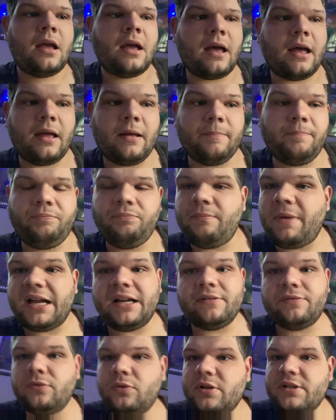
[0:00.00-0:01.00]
Um,
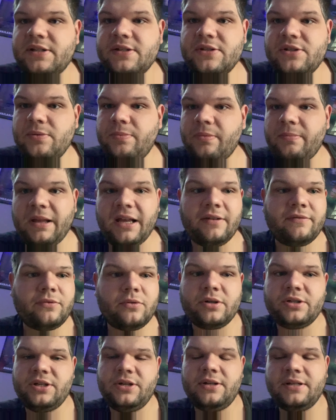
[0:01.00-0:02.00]
Megaforce and Super
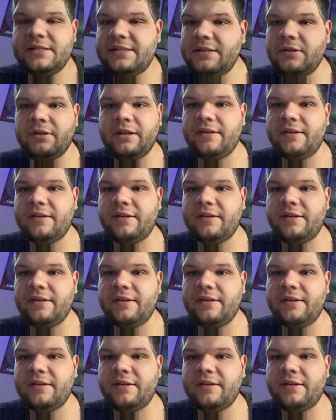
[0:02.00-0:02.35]
Megaforce you could still